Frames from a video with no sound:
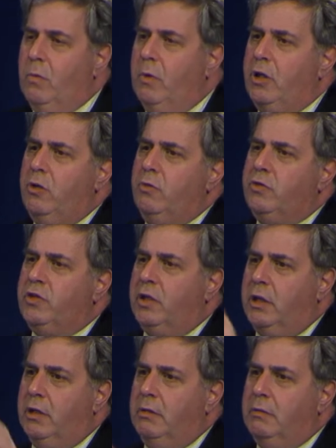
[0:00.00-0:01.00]
What do you
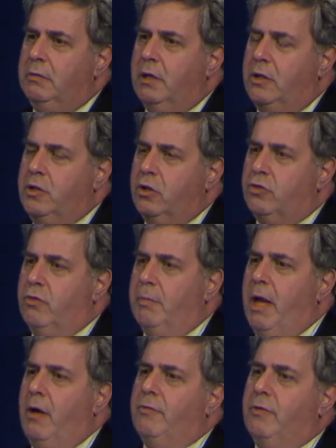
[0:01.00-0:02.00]
see 10 years
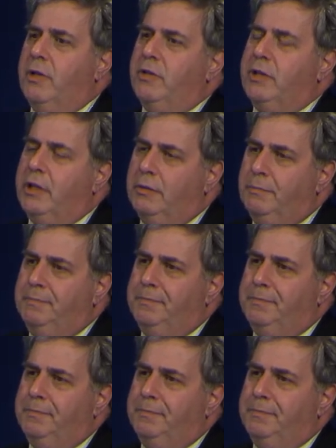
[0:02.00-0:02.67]
from now for East Hill?